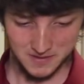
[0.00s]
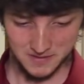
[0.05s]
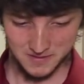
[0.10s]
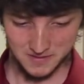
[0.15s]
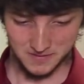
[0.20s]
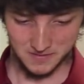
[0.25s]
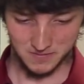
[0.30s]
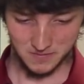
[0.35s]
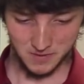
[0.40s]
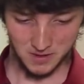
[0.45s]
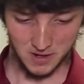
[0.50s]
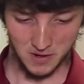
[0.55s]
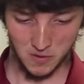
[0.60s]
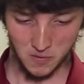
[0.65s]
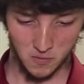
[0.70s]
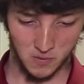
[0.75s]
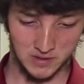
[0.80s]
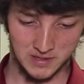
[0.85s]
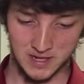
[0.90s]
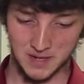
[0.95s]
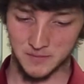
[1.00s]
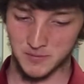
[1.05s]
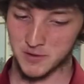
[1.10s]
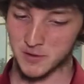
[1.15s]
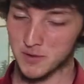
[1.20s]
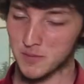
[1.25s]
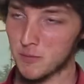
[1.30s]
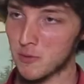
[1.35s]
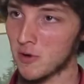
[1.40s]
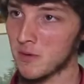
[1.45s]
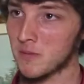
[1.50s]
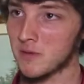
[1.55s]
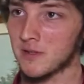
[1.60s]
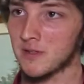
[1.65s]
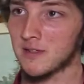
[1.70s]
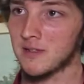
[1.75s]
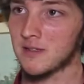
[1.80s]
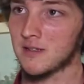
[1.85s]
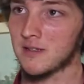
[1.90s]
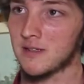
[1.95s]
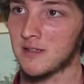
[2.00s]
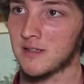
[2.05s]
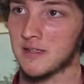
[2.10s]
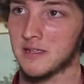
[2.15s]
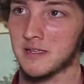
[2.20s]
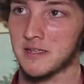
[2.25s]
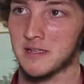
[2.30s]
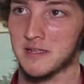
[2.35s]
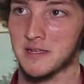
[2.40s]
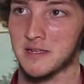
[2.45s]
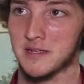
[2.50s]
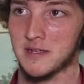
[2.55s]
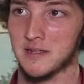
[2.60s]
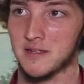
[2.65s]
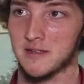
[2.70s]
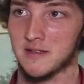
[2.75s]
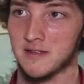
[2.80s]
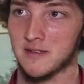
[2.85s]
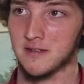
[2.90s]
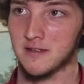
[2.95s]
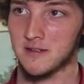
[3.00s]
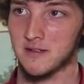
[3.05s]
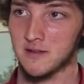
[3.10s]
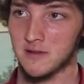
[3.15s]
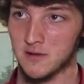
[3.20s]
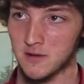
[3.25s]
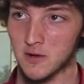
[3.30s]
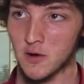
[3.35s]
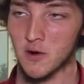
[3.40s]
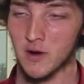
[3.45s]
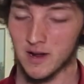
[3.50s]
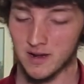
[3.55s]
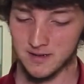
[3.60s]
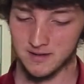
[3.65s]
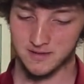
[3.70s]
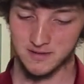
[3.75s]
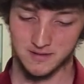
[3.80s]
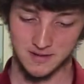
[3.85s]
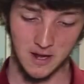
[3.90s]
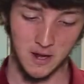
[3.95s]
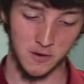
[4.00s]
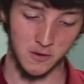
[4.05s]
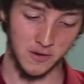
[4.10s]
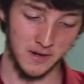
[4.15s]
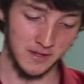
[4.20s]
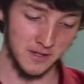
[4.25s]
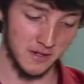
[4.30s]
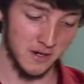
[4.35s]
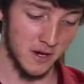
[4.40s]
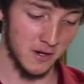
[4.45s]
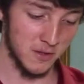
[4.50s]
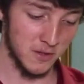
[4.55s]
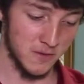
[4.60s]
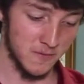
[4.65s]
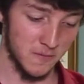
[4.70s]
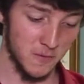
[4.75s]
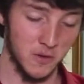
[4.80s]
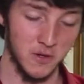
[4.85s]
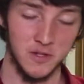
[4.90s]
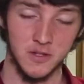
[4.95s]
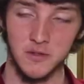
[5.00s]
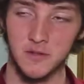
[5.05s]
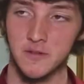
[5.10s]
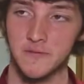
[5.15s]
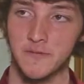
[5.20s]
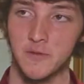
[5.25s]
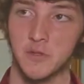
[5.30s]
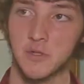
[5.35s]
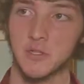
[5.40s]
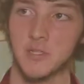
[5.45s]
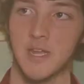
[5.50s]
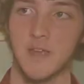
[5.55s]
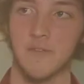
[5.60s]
help give back to what they did to me. They helped cure me and help me defeat this cancer. I